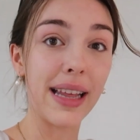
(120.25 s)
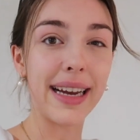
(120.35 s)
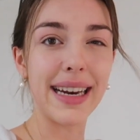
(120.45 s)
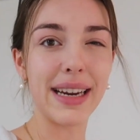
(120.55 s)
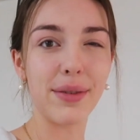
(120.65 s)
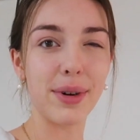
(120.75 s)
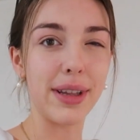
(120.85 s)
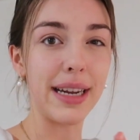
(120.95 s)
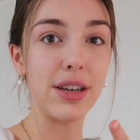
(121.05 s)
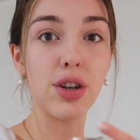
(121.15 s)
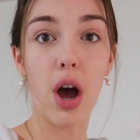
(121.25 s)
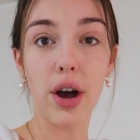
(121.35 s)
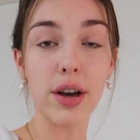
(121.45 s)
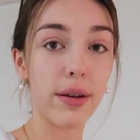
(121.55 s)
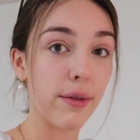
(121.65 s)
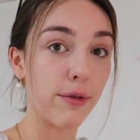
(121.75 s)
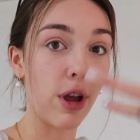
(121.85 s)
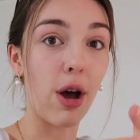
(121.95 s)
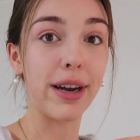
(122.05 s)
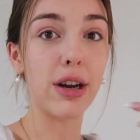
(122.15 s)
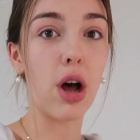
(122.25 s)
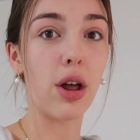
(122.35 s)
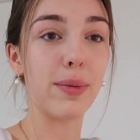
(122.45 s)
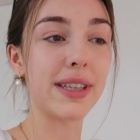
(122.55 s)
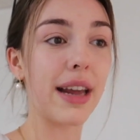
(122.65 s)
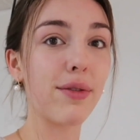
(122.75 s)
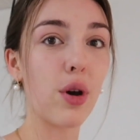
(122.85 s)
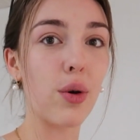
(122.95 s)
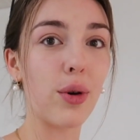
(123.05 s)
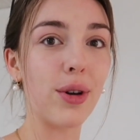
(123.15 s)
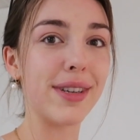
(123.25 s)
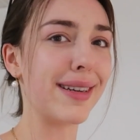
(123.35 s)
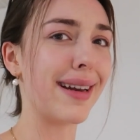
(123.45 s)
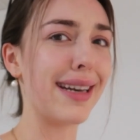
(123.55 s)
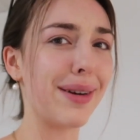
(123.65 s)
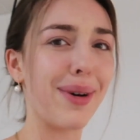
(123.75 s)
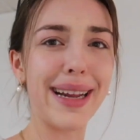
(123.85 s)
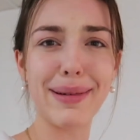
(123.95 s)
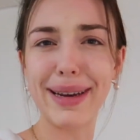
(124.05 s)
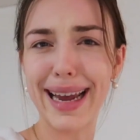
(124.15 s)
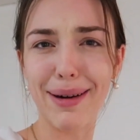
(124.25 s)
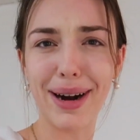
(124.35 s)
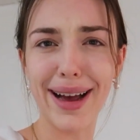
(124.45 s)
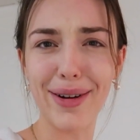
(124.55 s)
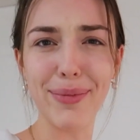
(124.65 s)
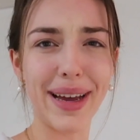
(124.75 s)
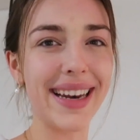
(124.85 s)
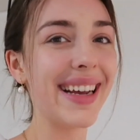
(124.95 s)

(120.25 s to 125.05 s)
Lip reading: like I didn't really talk vlog at all. It was kind of cold and I didn't want to get my camera out, but